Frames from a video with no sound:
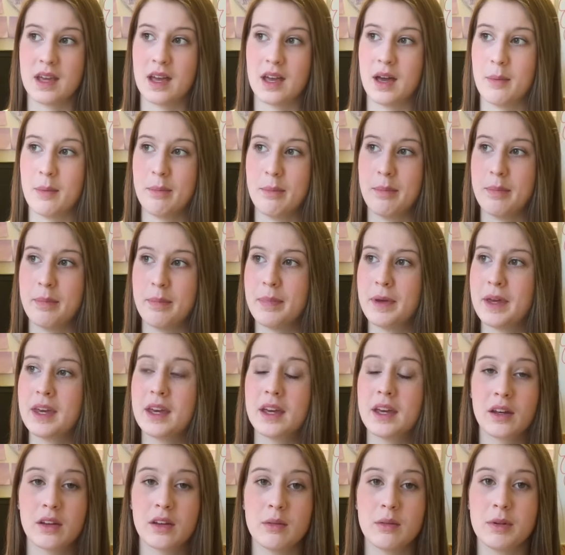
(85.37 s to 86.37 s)
a B
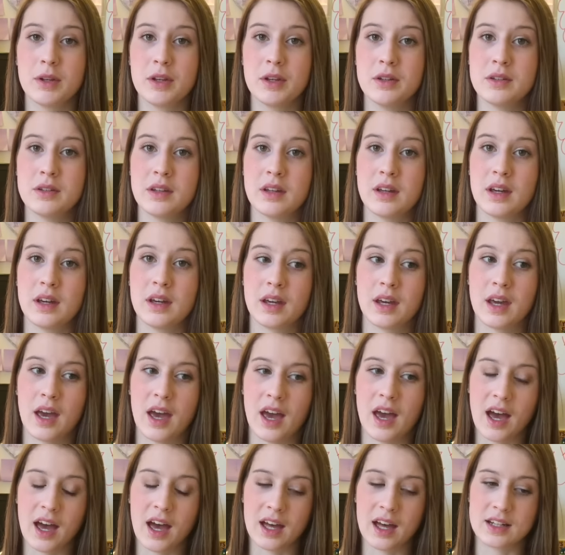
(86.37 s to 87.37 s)
in computing,
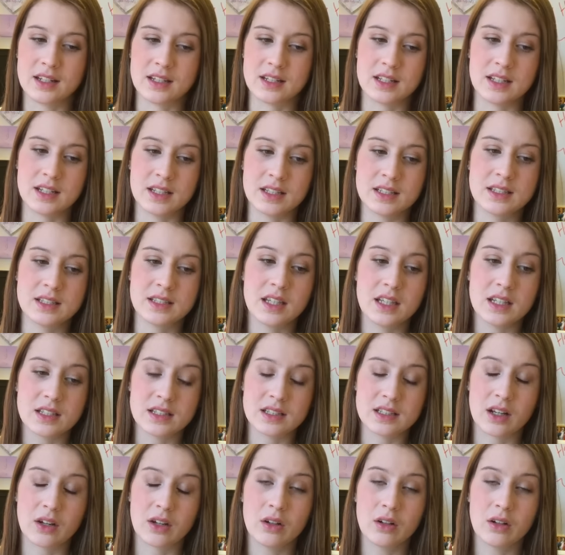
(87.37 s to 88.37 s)
and a C in
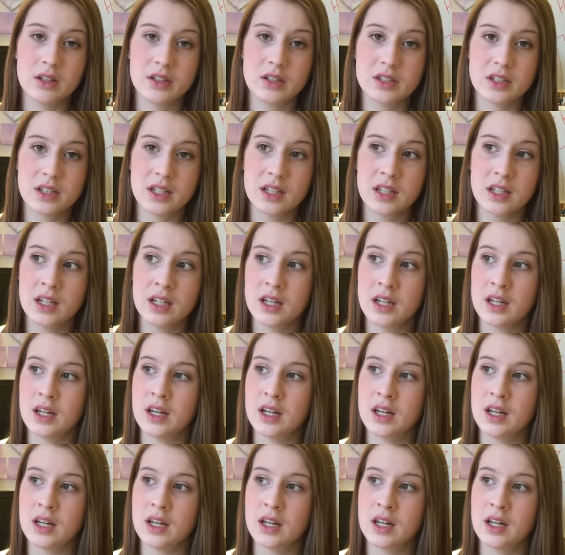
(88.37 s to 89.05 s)
psychology.